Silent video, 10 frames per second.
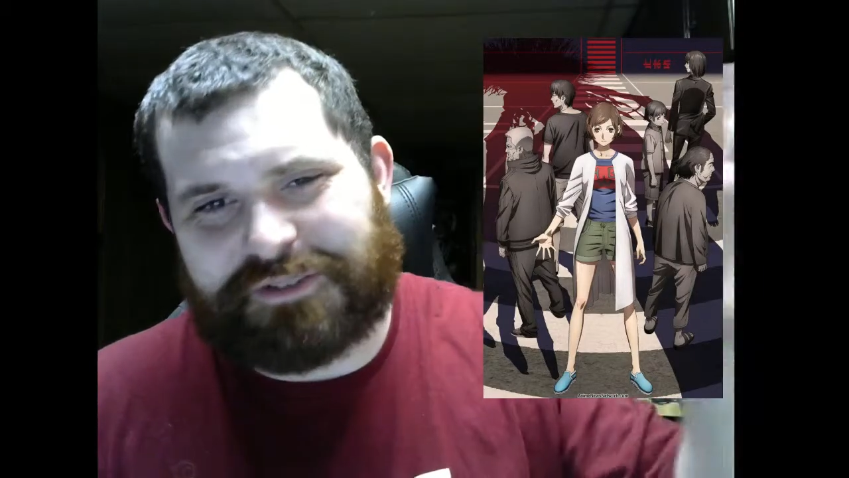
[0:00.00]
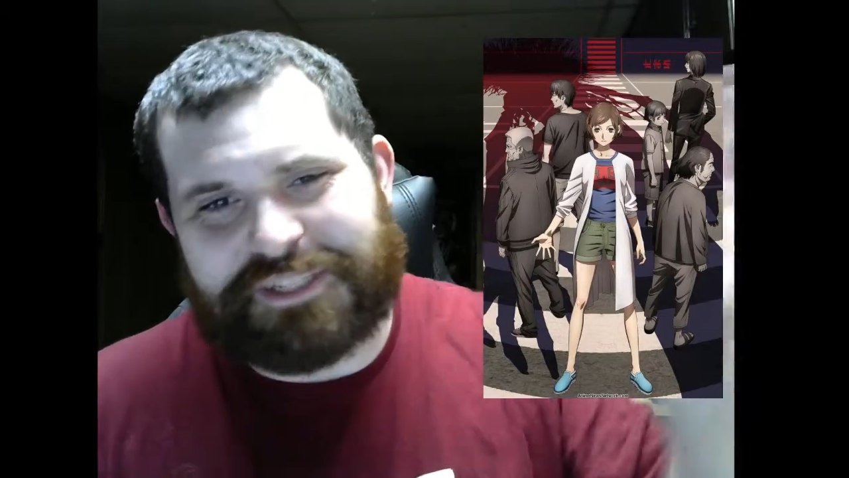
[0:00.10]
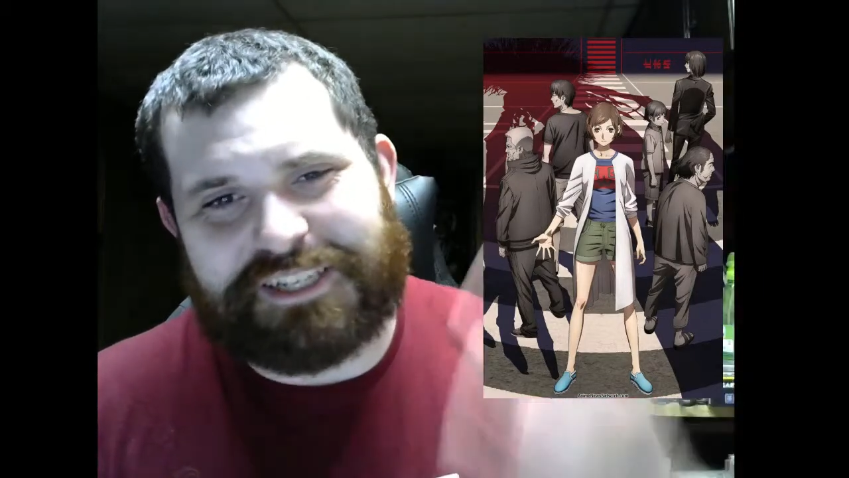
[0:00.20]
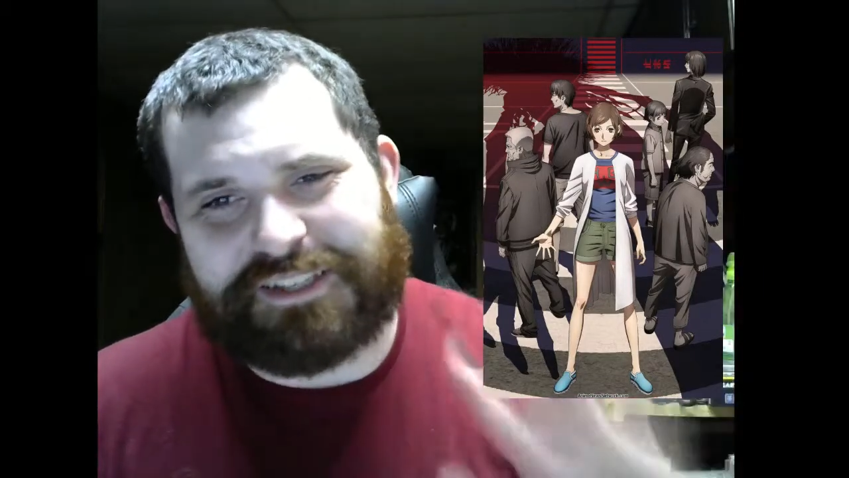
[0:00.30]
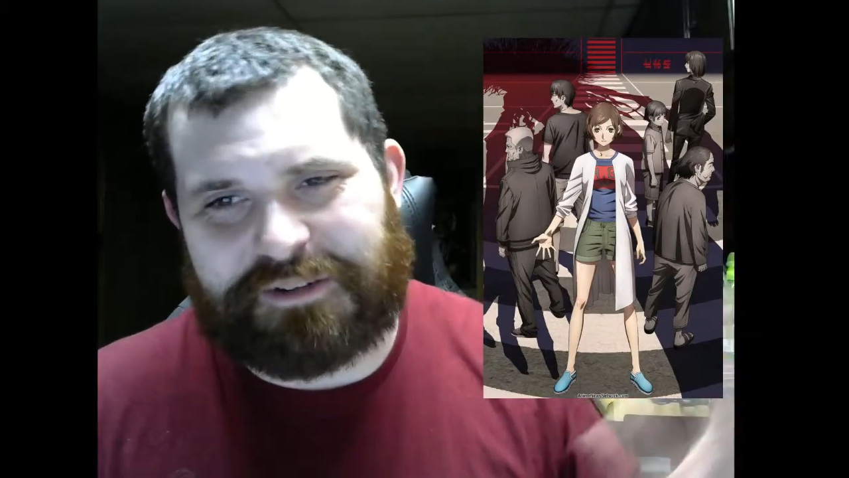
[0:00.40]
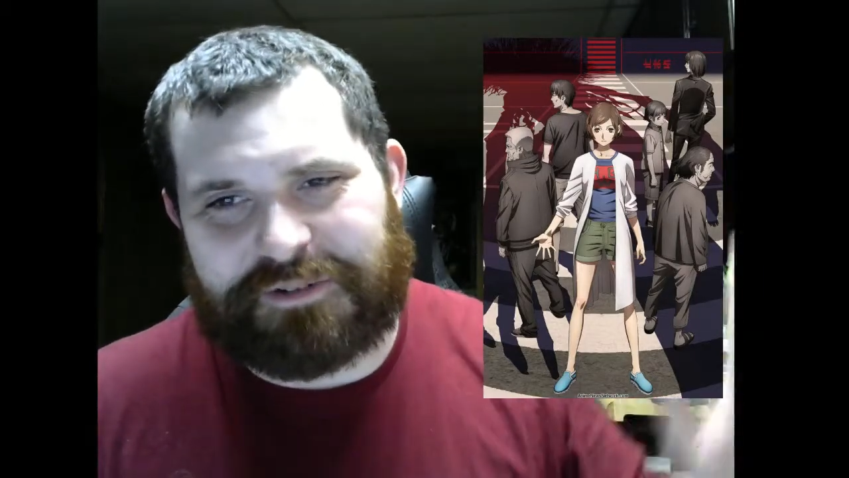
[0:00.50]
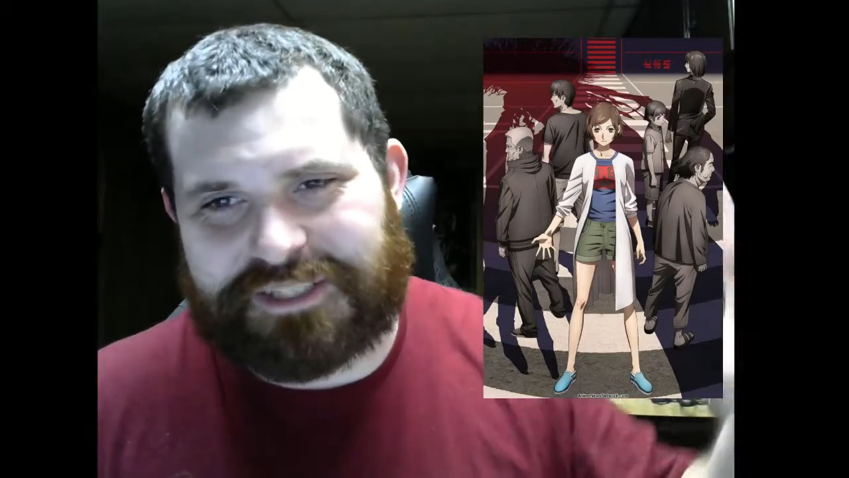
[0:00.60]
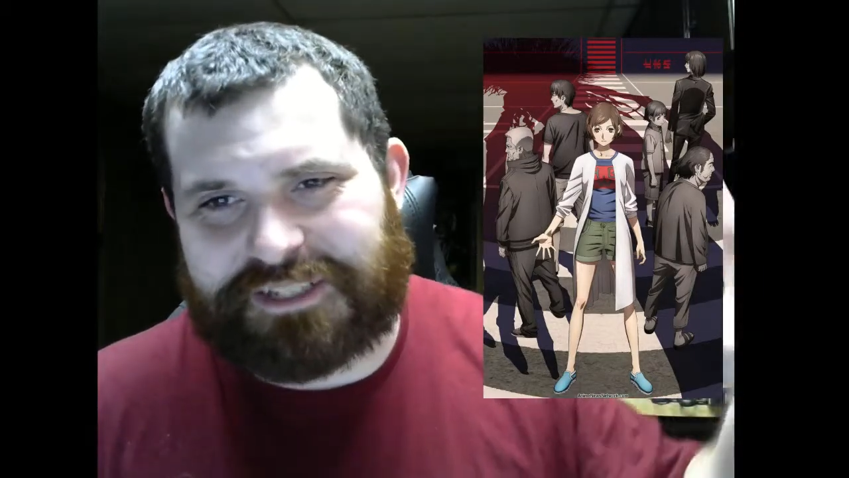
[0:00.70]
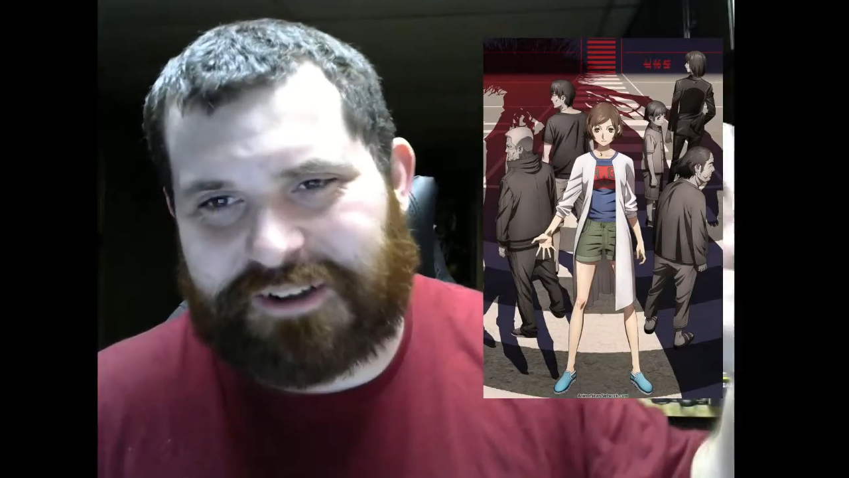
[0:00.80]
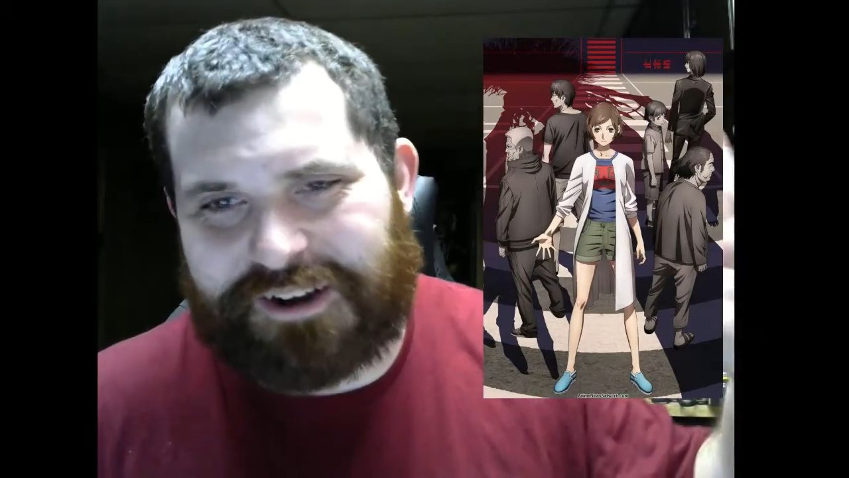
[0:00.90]
wish he like
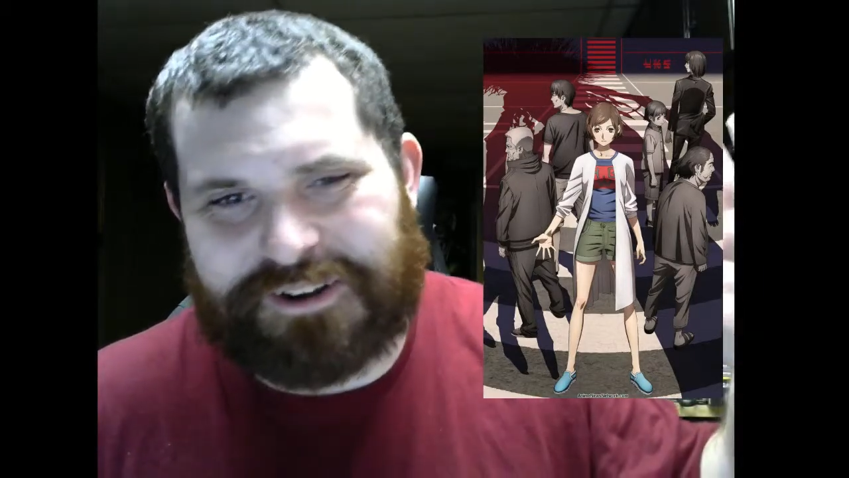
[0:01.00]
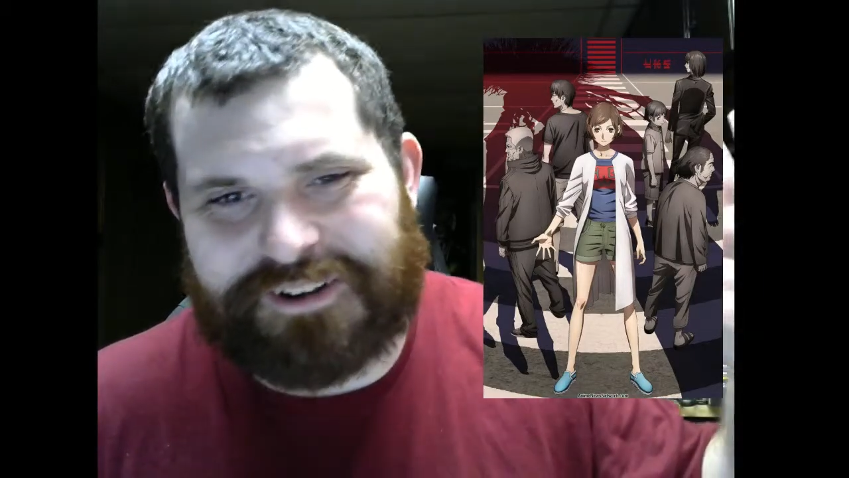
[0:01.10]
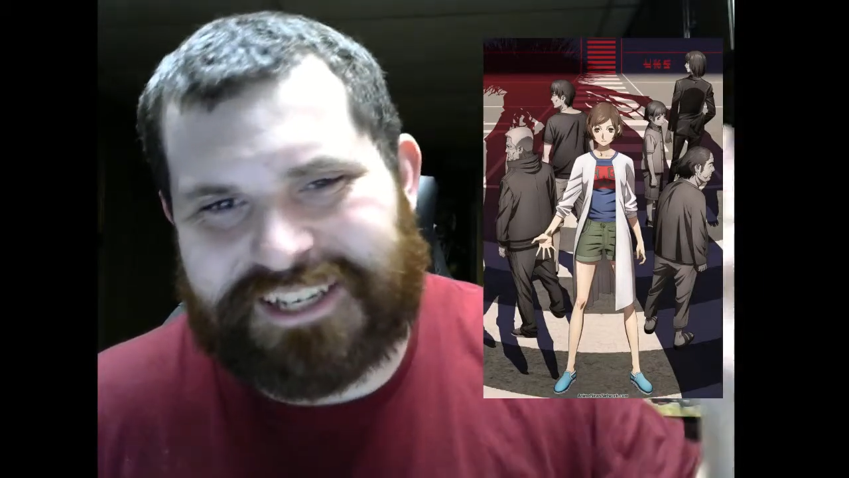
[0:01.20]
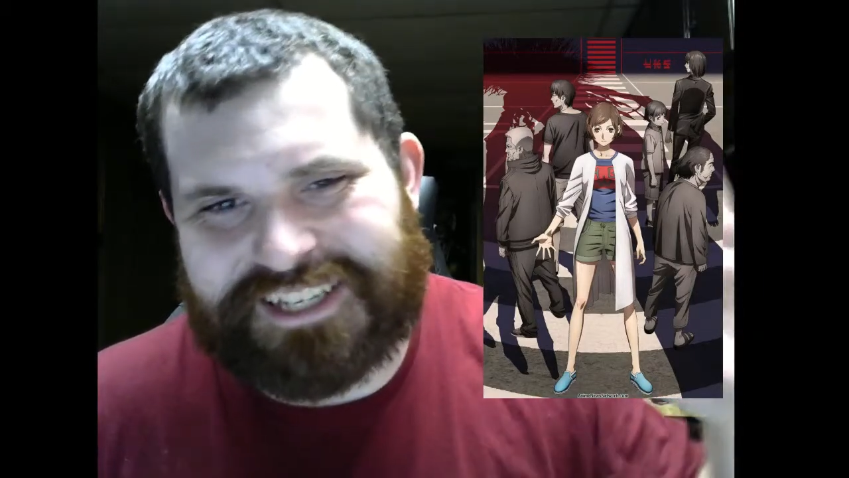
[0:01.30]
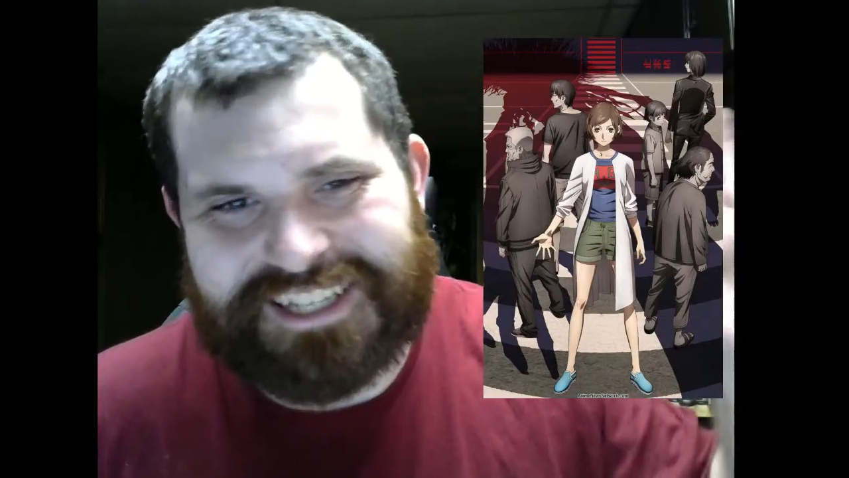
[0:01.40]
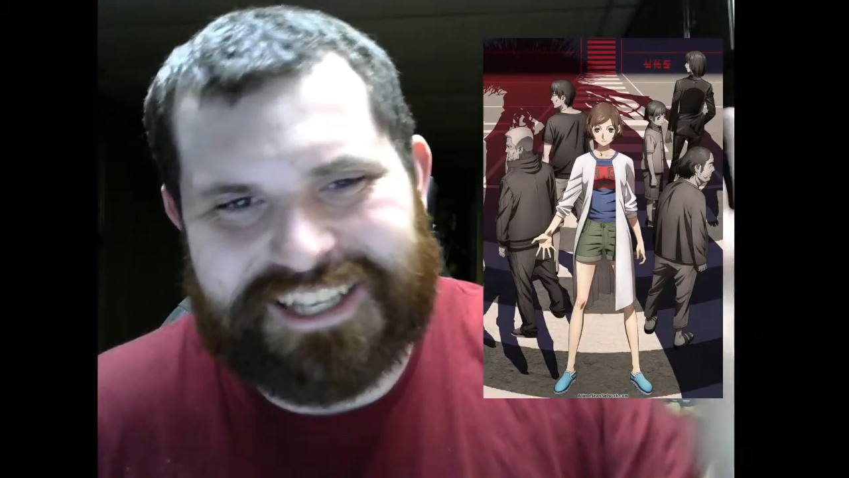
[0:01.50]
wasn't around.